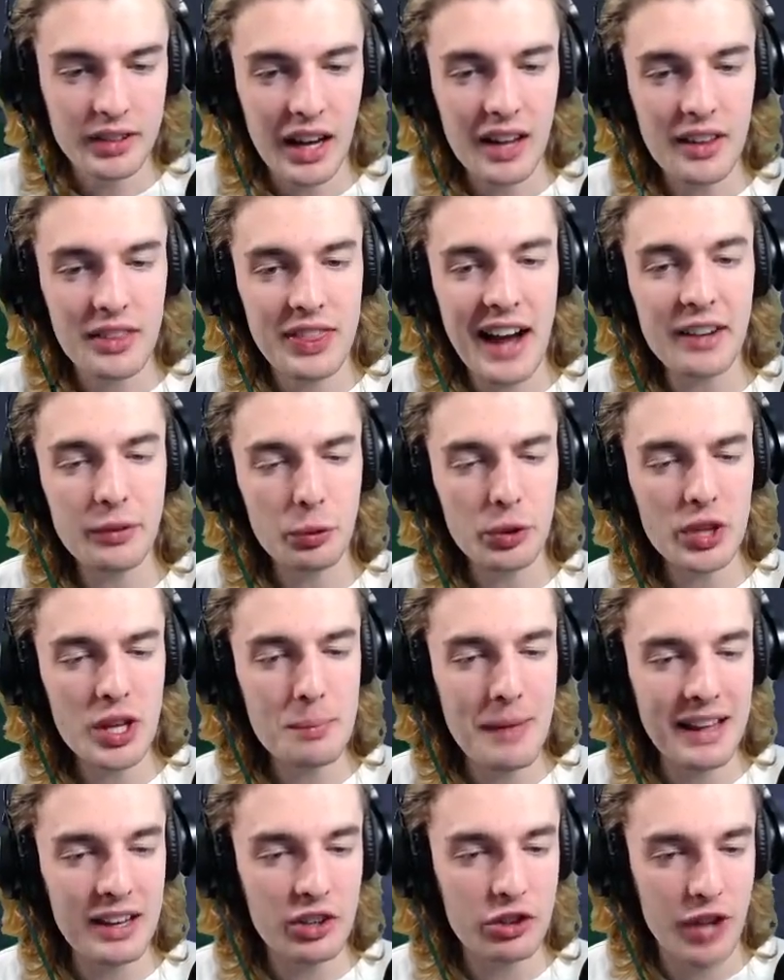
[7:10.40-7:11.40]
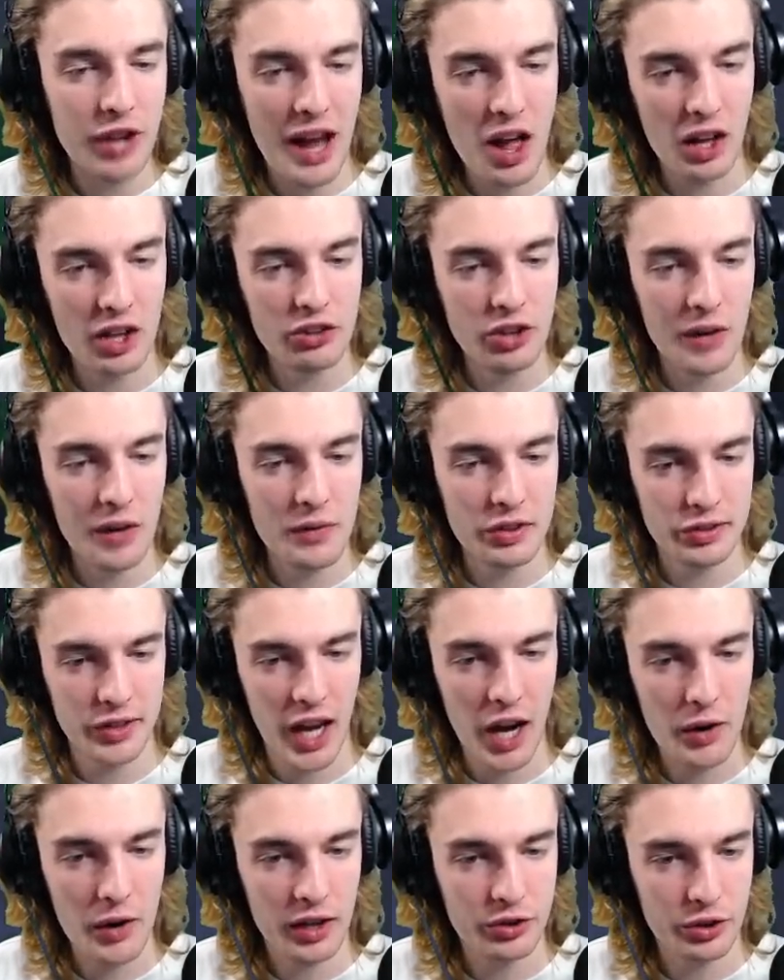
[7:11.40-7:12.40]
That's where the main challenge of this
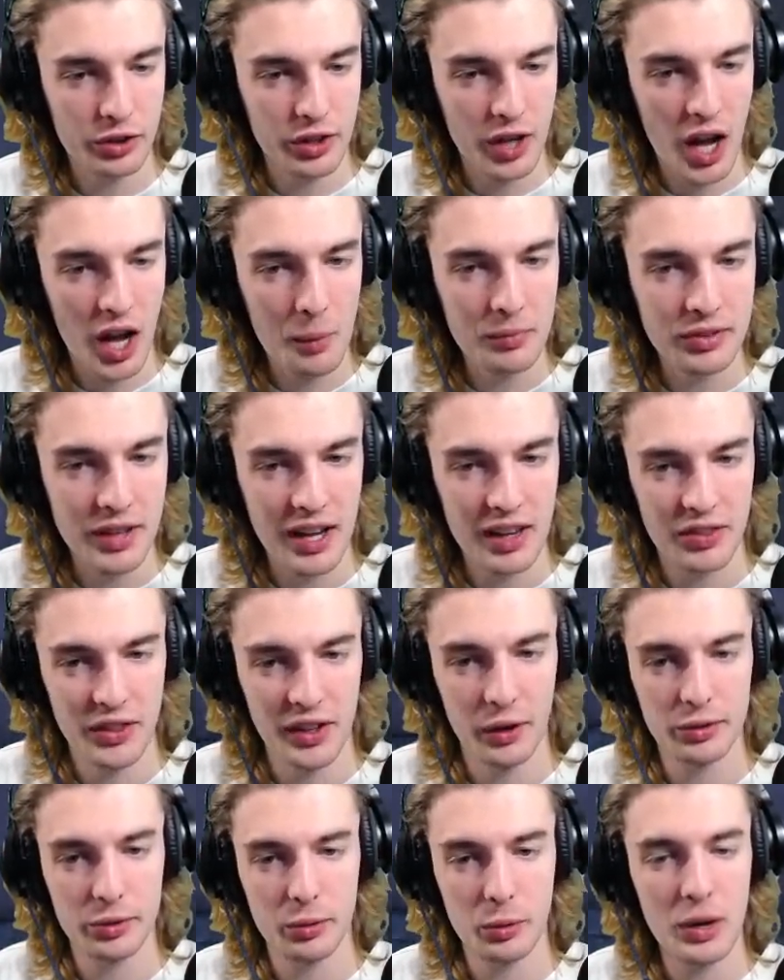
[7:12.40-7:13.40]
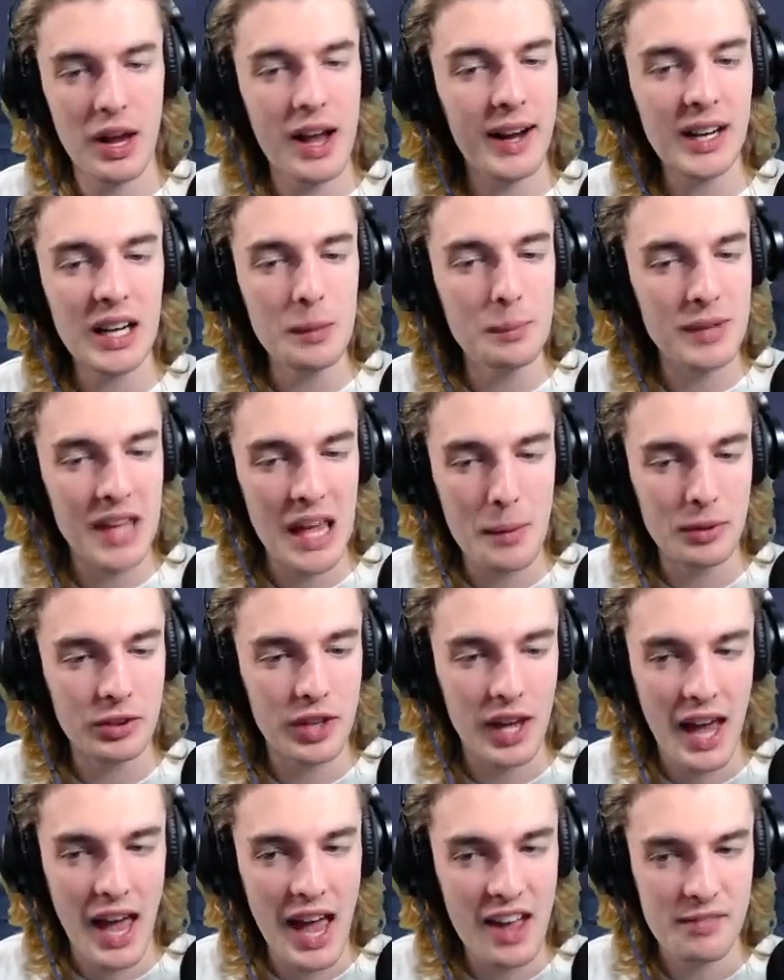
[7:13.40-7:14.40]
character comes, I think. We're not going to be able
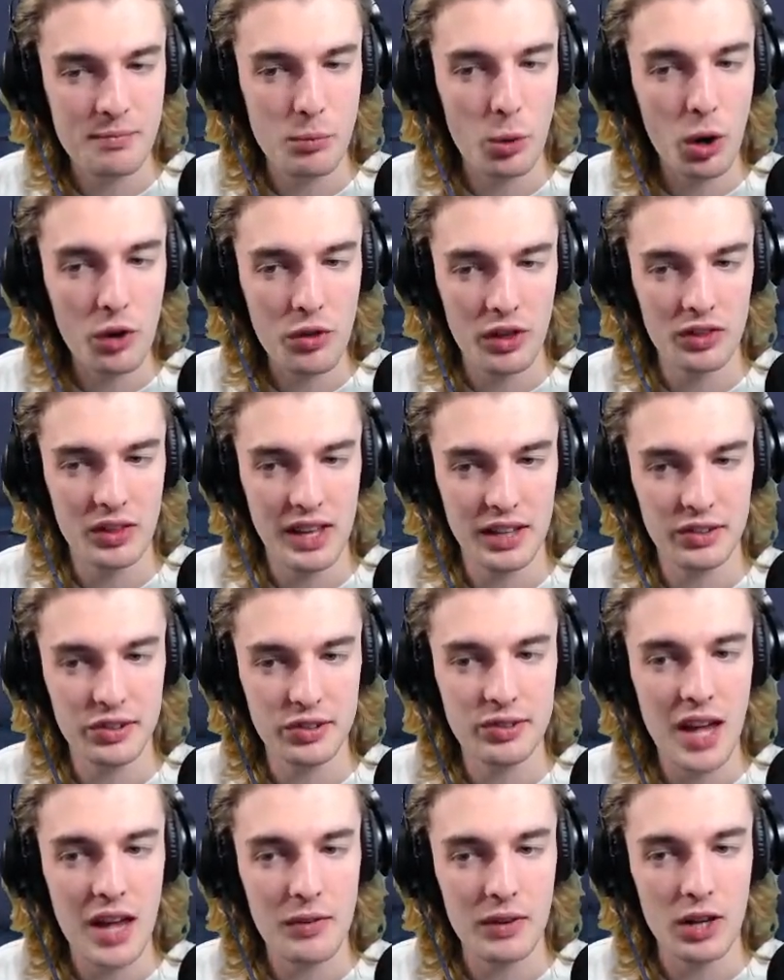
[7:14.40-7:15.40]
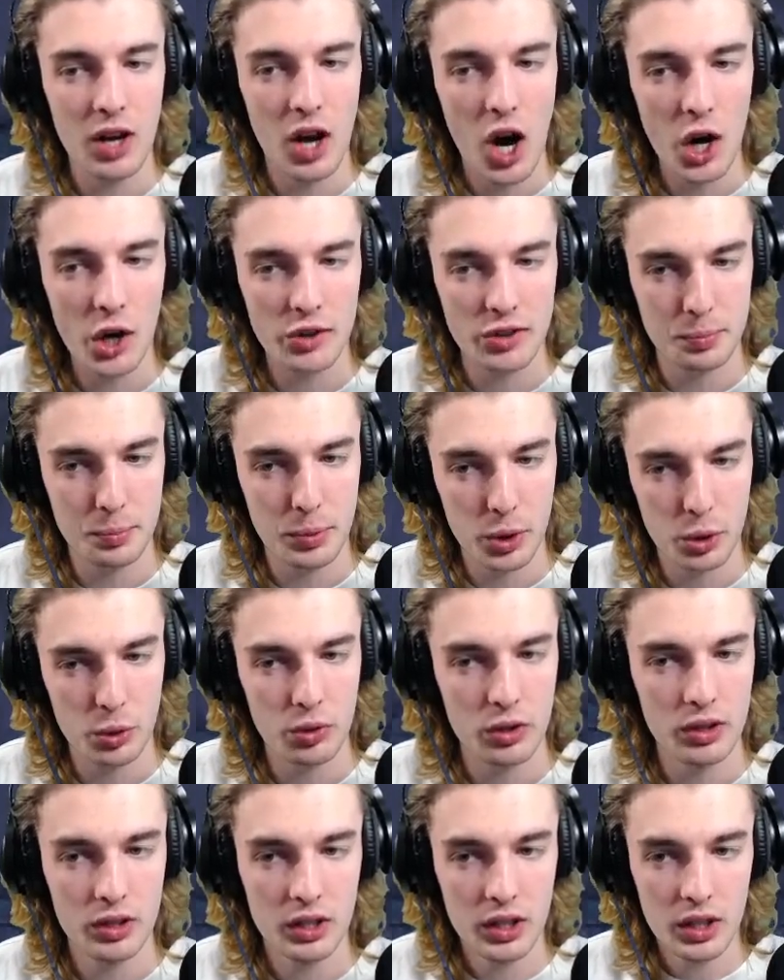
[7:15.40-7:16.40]
to have more than like 7 hearts
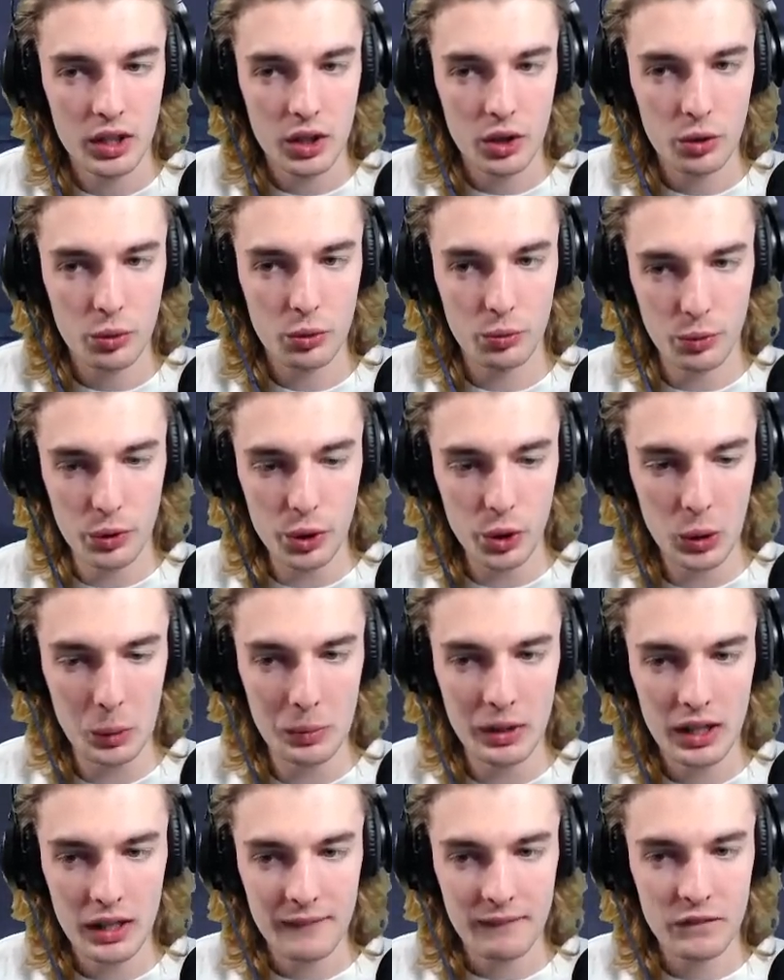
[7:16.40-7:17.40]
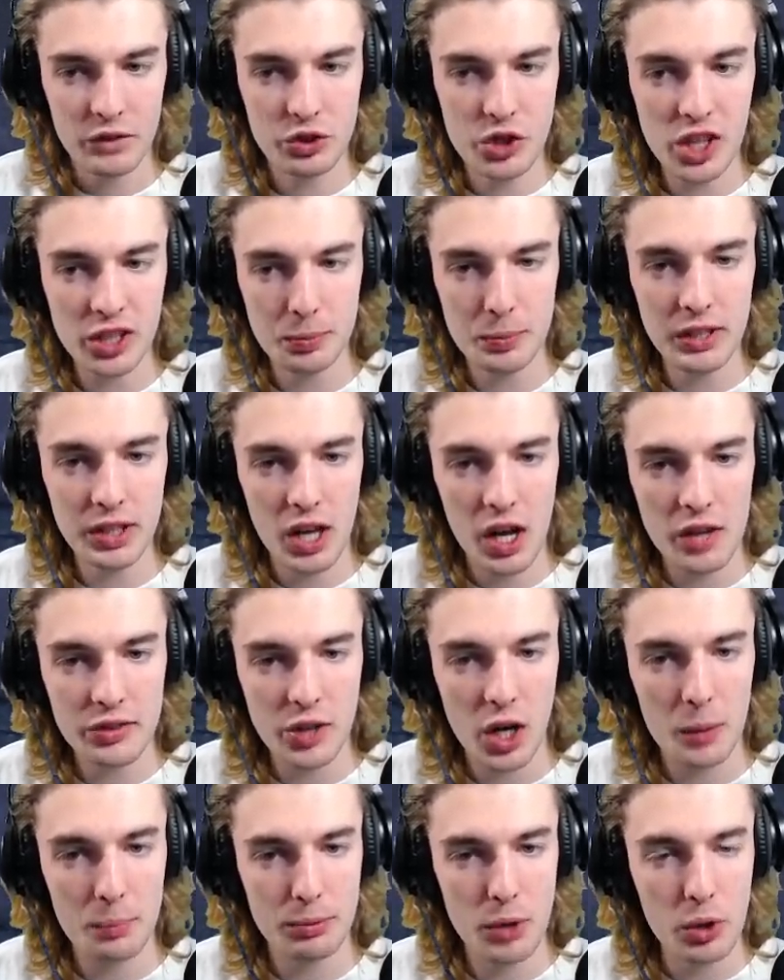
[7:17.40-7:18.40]
per room, just because
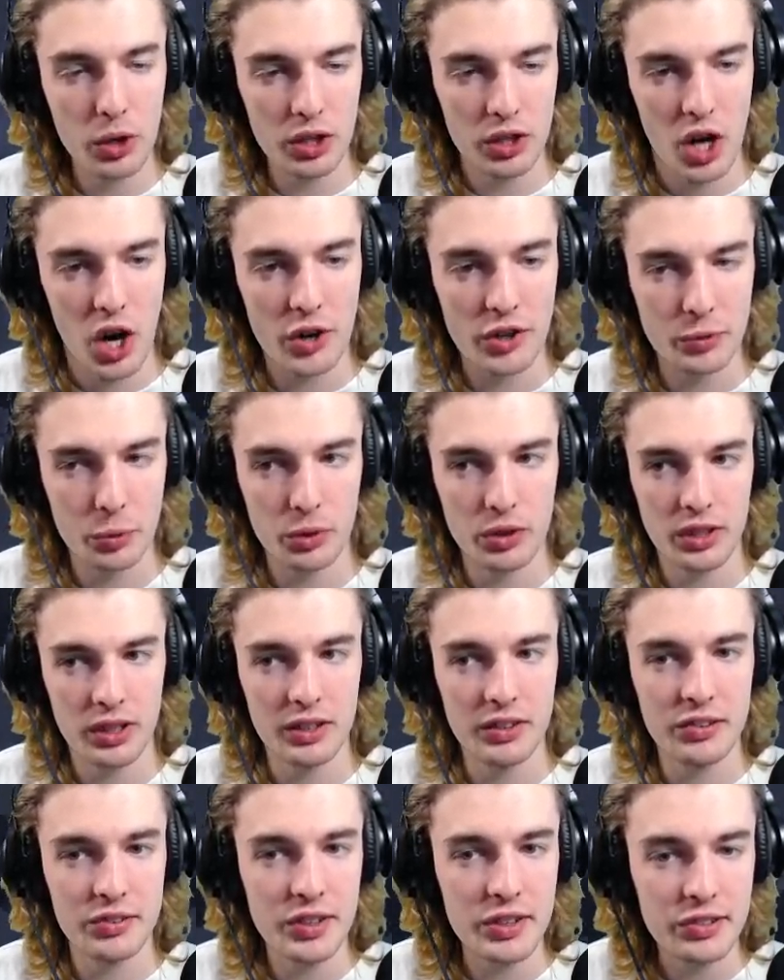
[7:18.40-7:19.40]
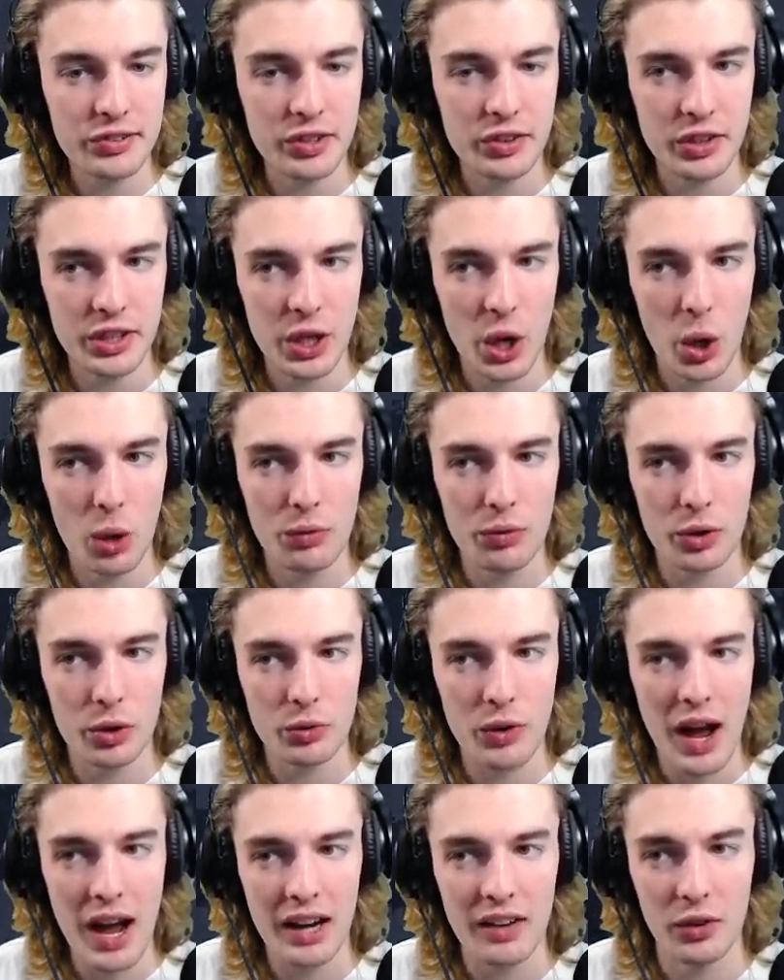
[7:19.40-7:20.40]
our Broken Hearts will consistently
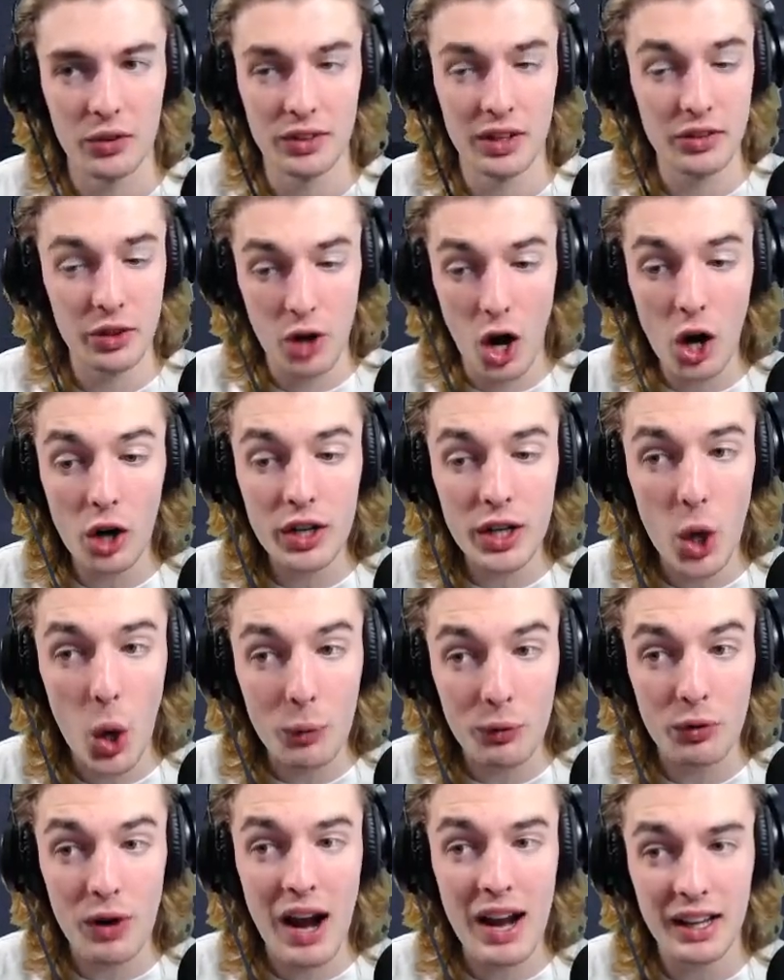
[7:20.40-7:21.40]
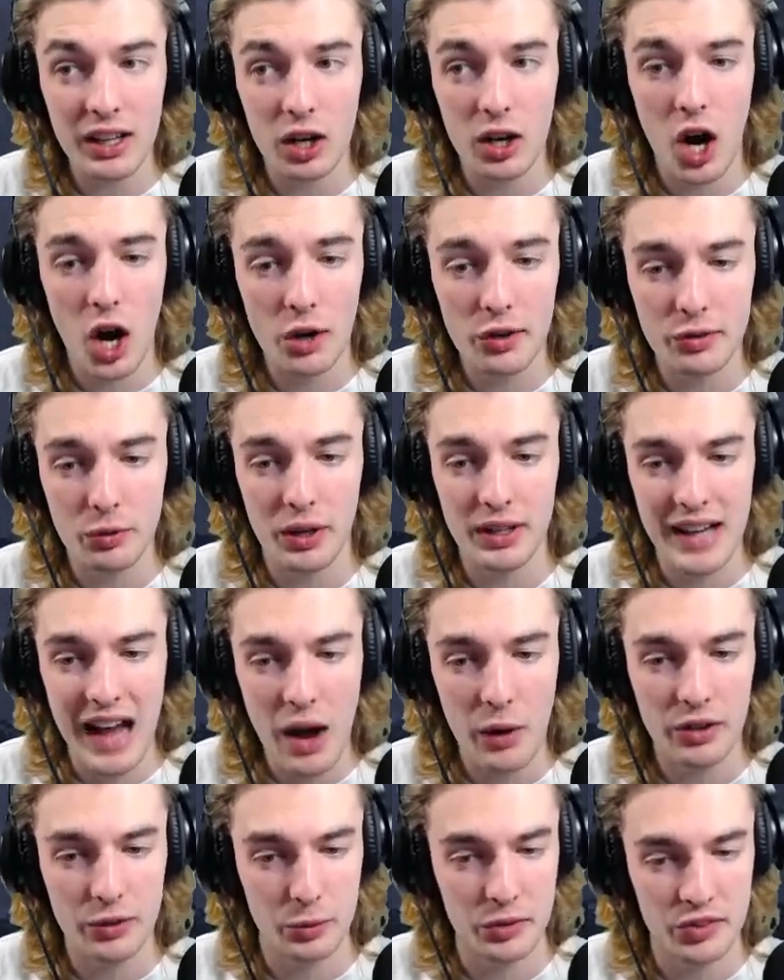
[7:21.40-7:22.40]
override those. They're already overriding our hearts right
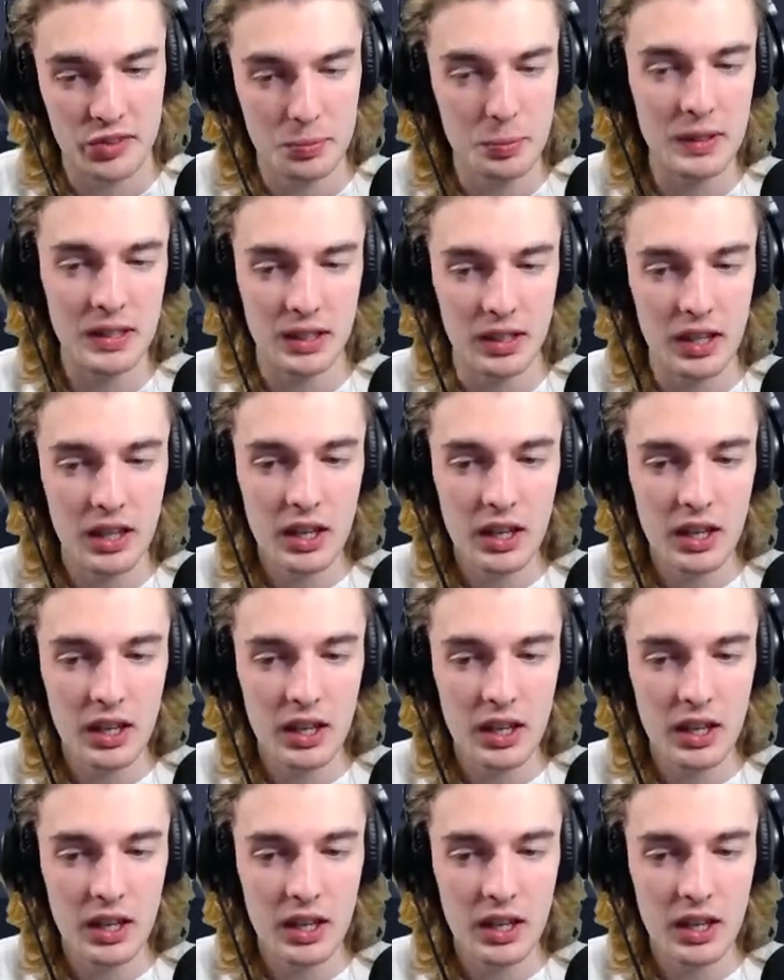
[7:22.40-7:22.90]
now as we speak.